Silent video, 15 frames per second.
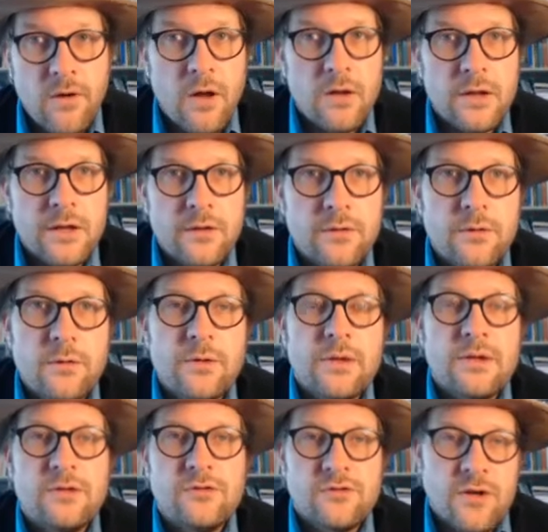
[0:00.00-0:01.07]
falling through
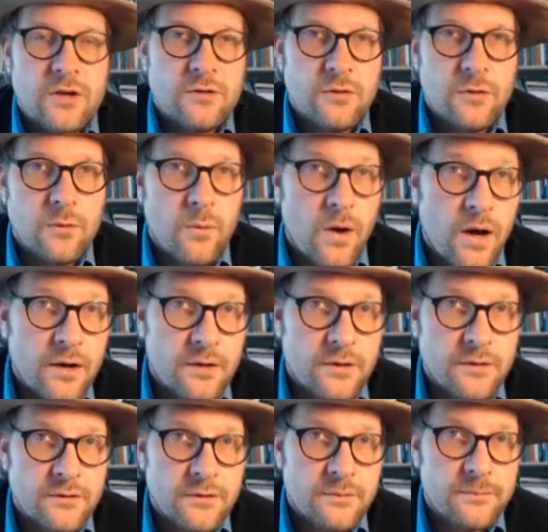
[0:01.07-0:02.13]
the gentle
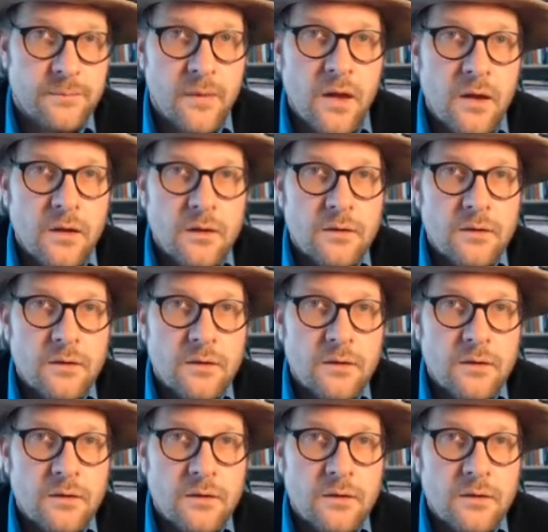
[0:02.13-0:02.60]
waters.